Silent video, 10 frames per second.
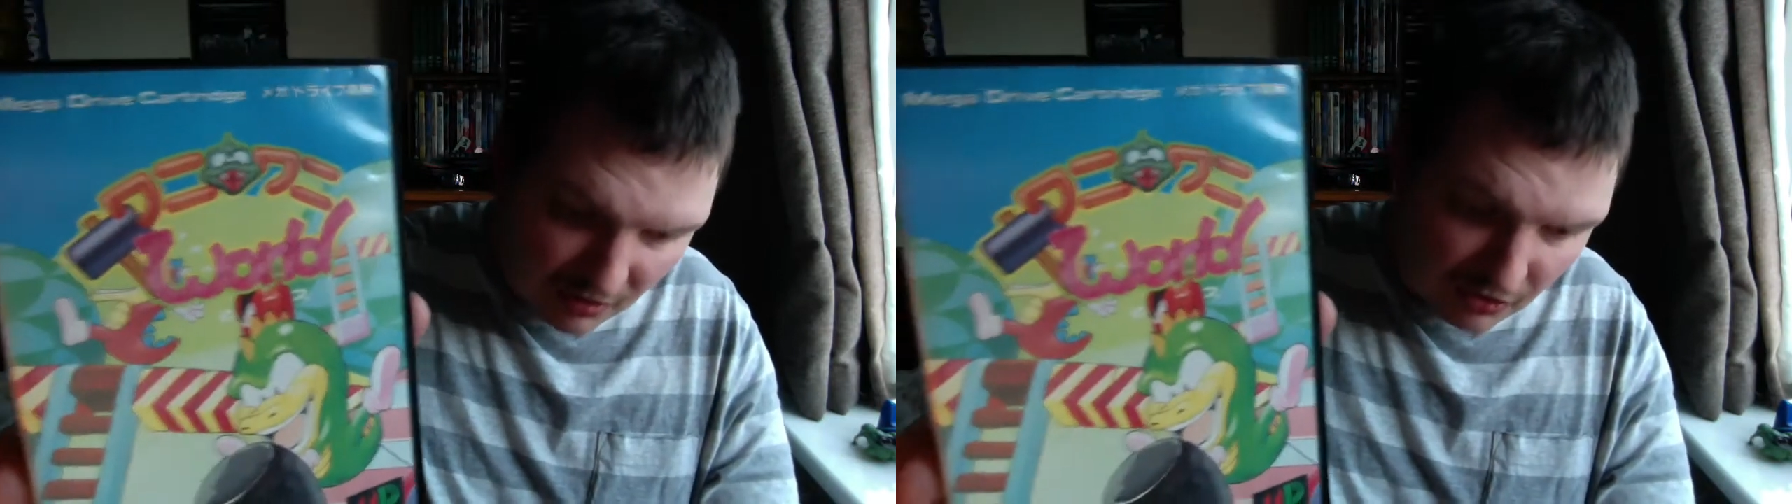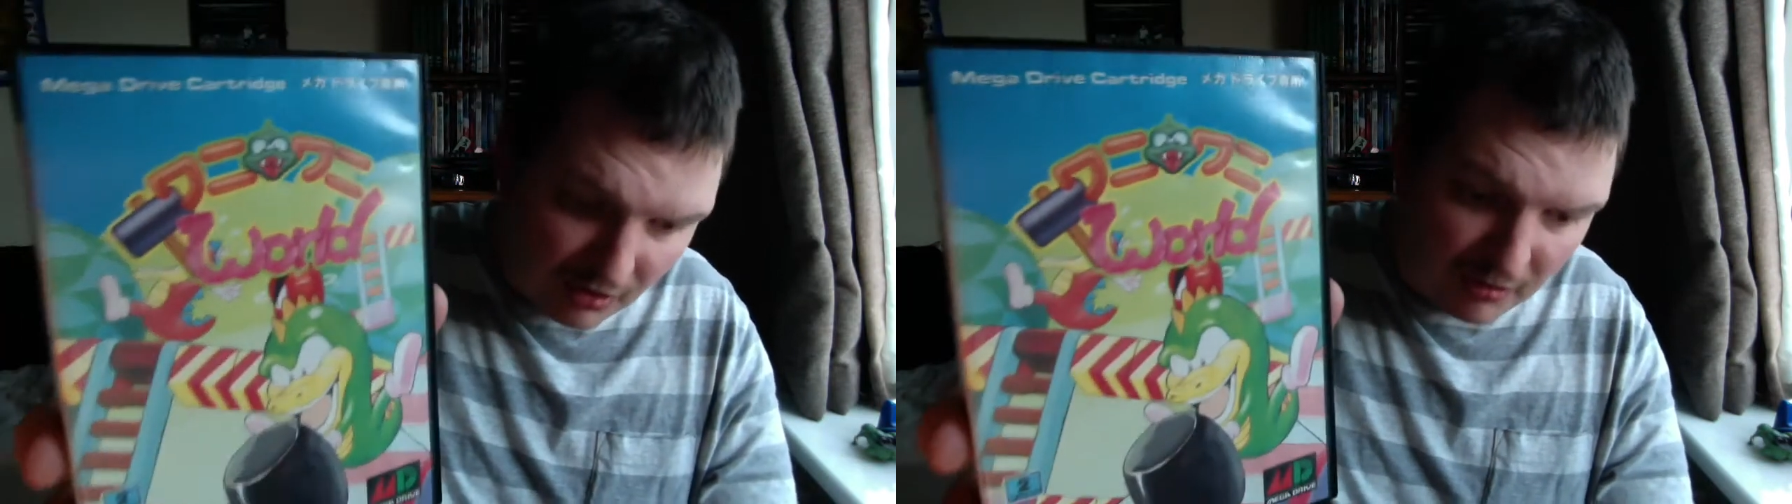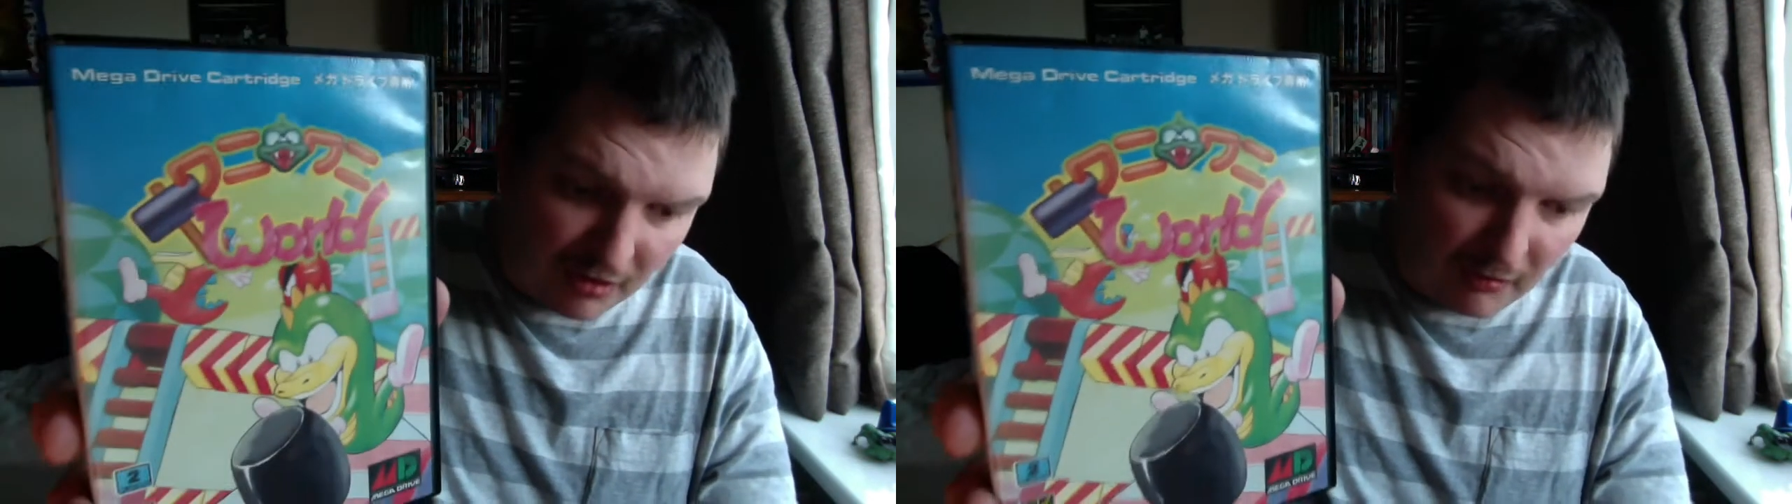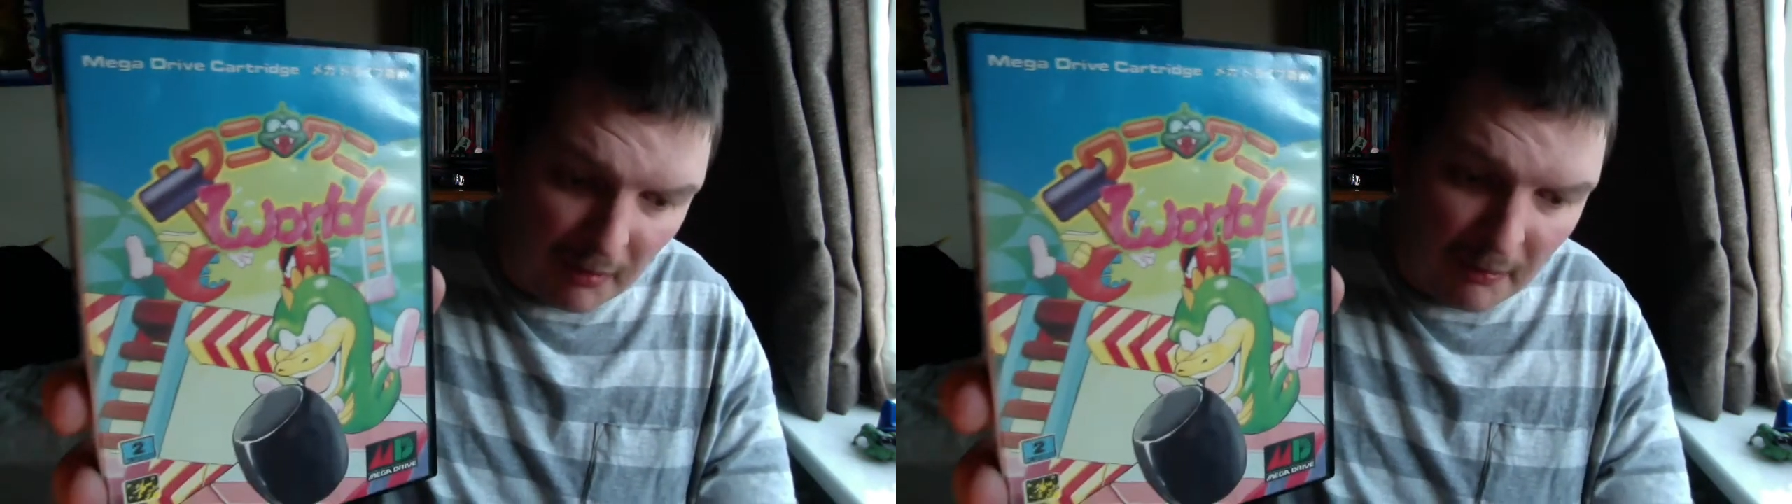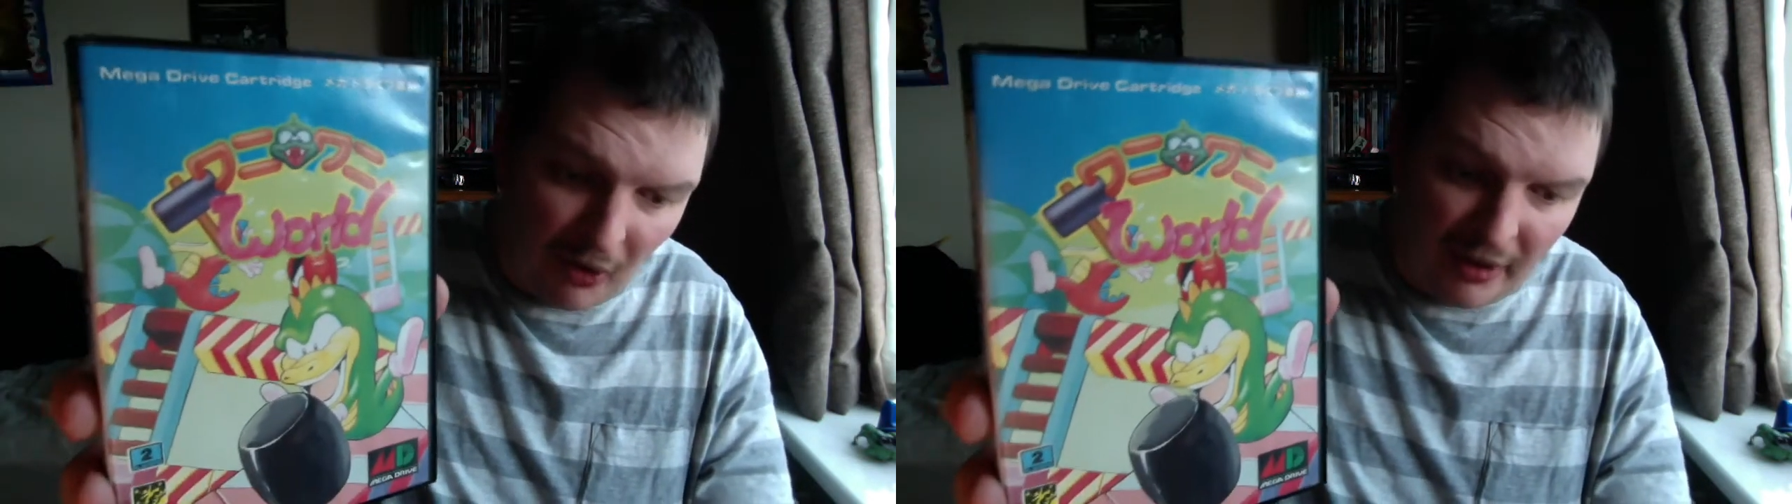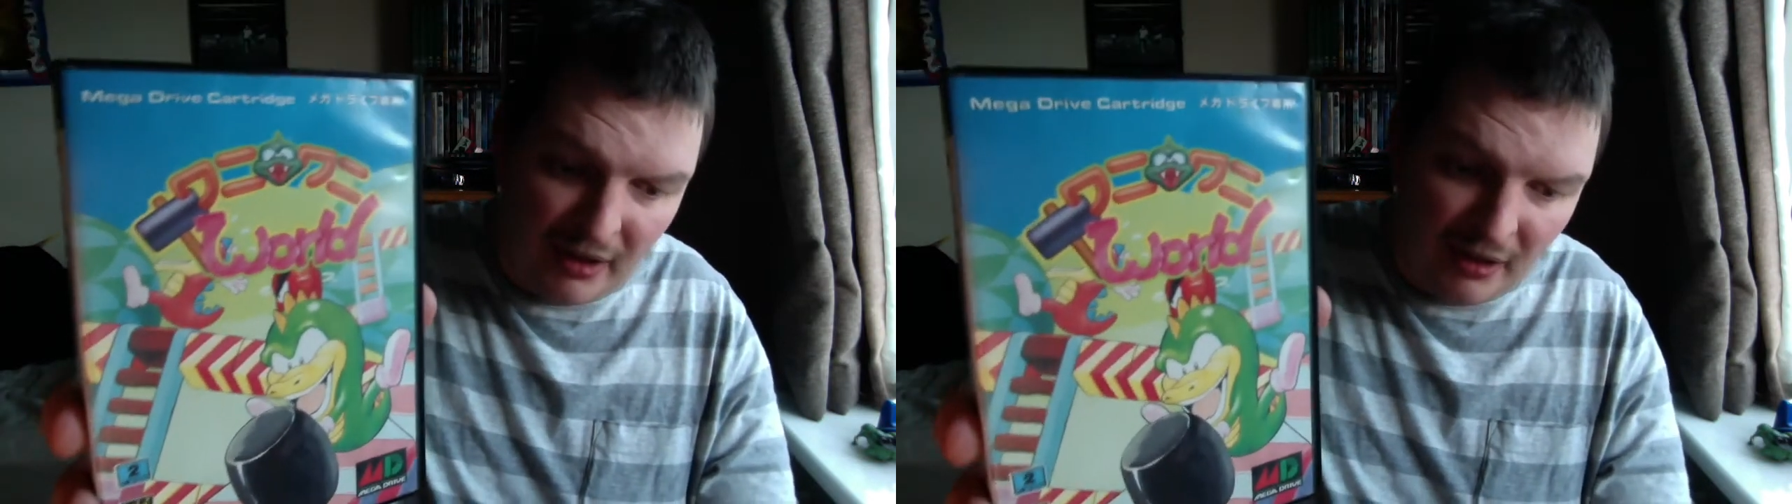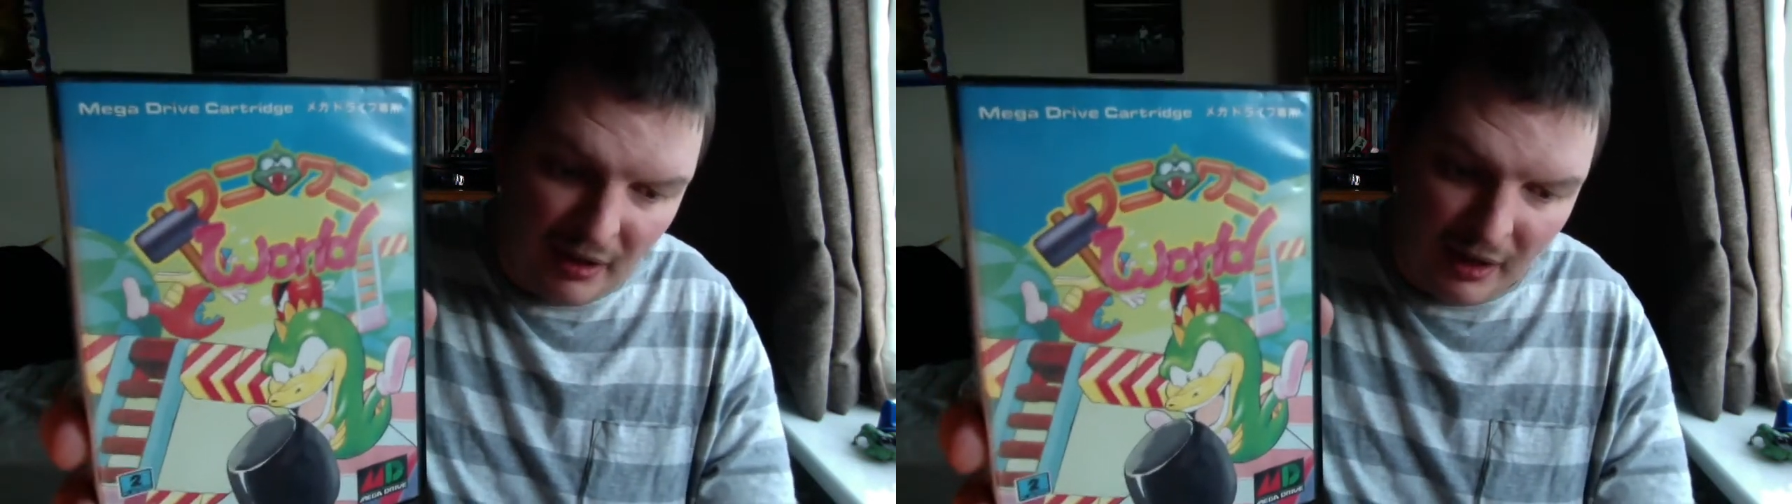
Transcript: simply by